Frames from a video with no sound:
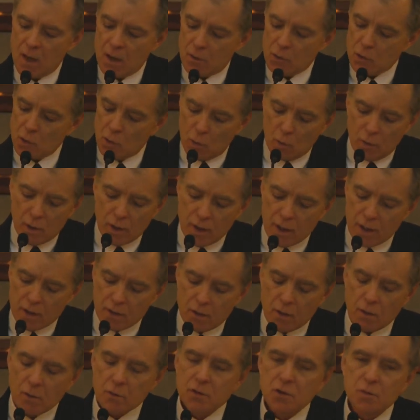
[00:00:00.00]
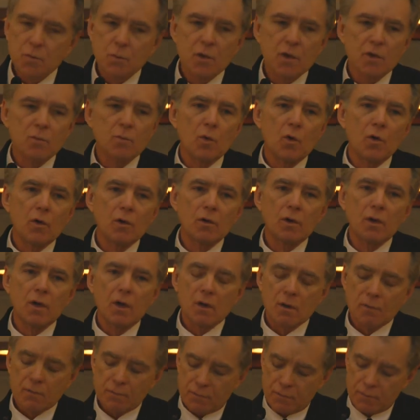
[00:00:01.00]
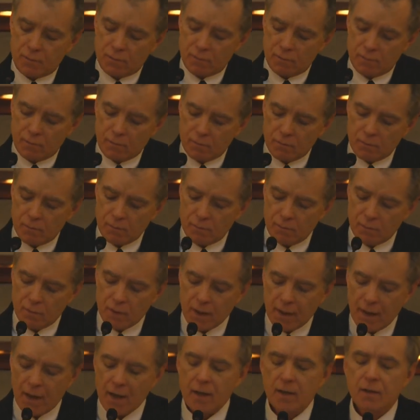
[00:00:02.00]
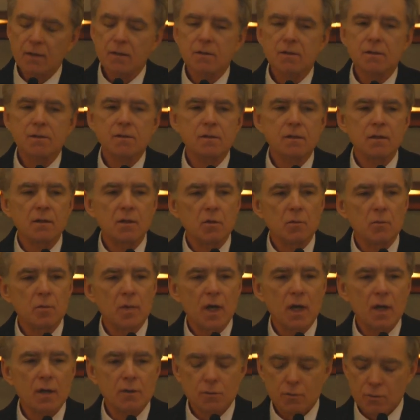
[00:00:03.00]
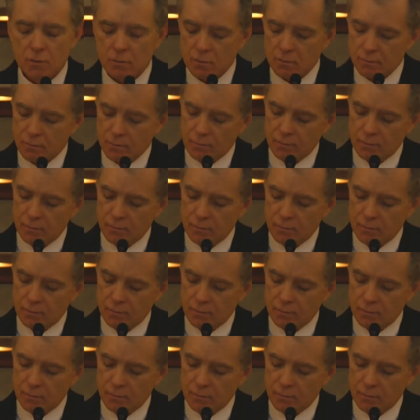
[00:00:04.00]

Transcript: No one I know spread more love, kindness, and compassion.